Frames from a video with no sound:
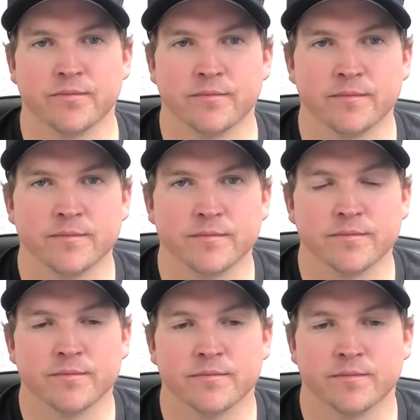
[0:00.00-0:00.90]

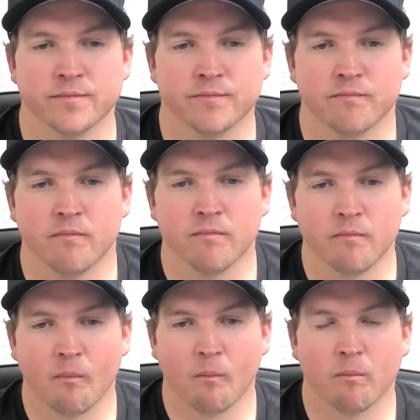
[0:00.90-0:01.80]

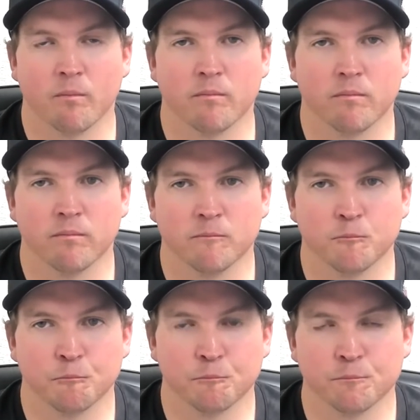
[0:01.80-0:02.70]

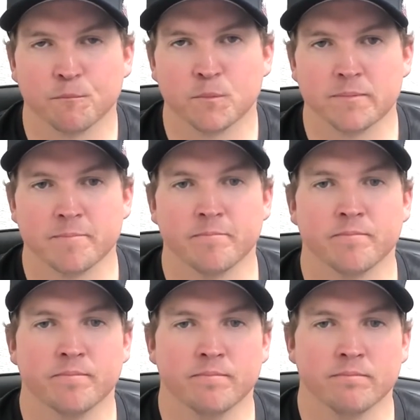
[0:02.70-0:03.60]

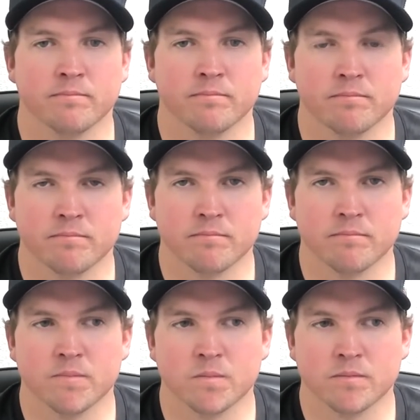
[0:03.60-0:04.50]

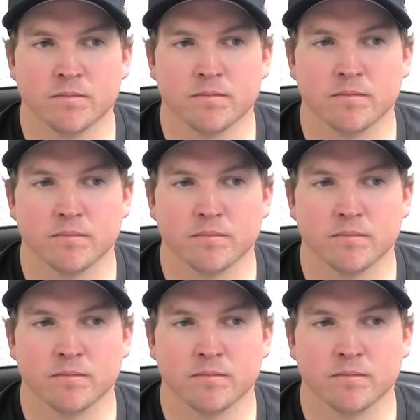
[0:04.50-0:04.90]
This person isn't speaking.